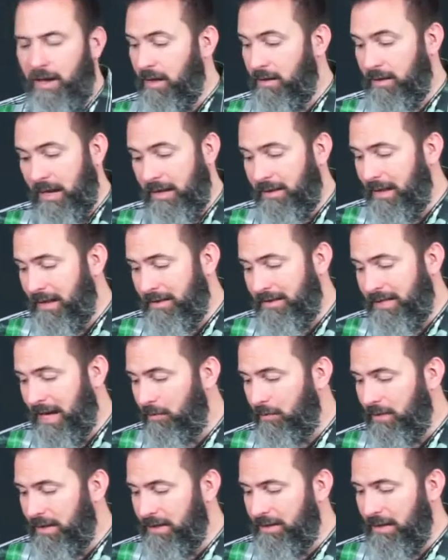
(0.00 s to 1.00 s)
That's
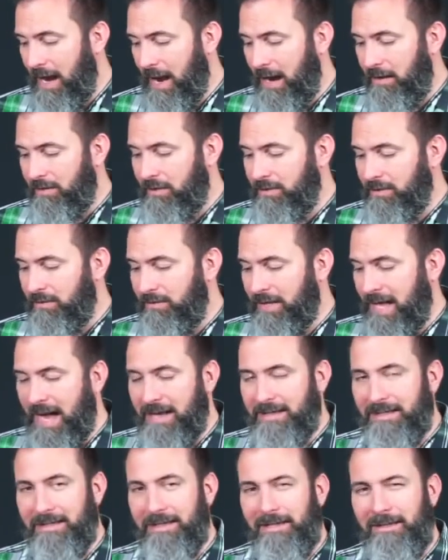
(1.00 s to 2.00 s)
how you do
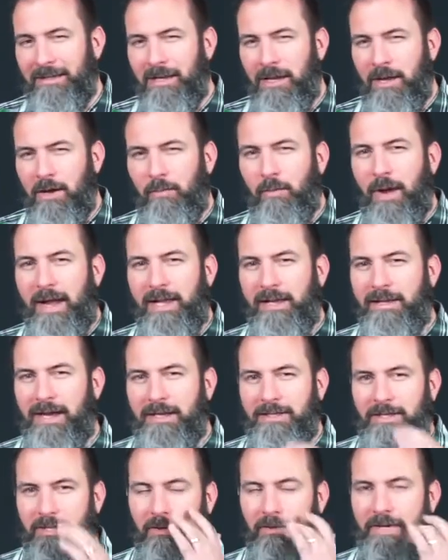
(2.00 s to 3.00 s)
that. And then
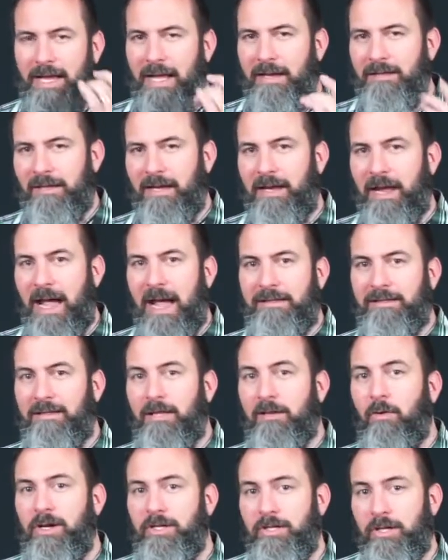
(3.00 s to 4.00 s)
recognize you don't ask the
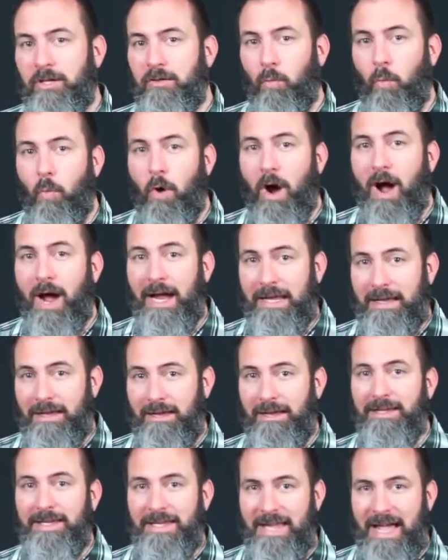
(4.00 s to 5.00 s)
question why
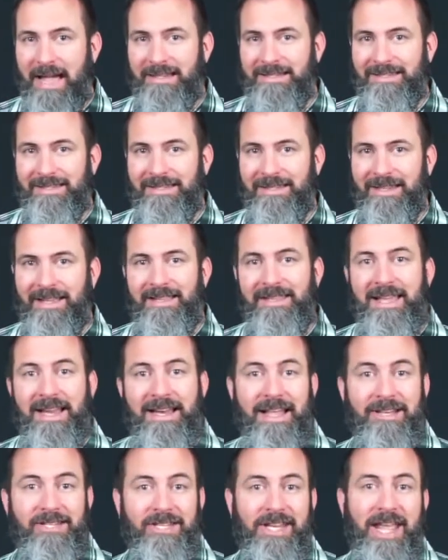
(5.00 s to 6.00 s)
yet. That
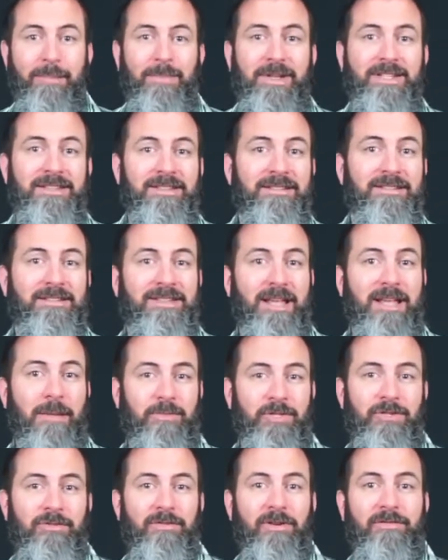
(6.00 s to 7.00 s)
actually happens in step
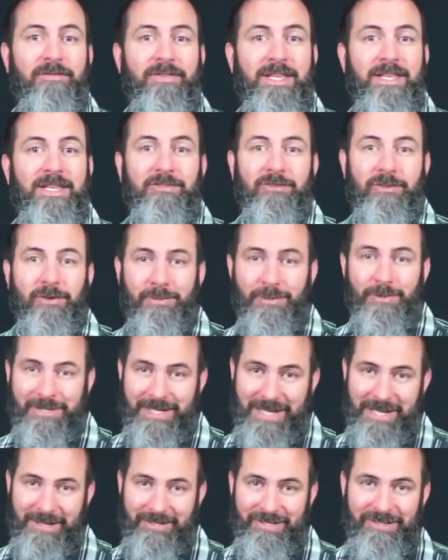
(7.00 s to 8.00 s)
two of
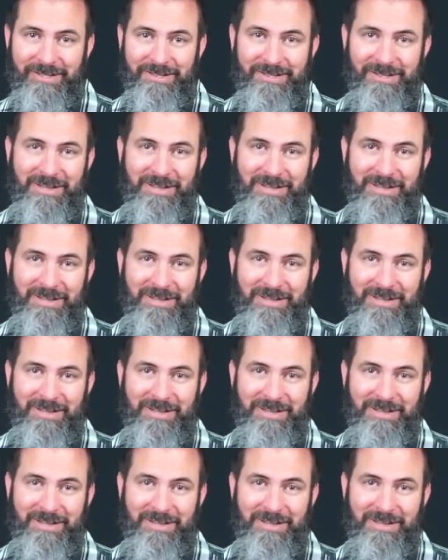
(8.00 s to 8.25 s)
interpretation.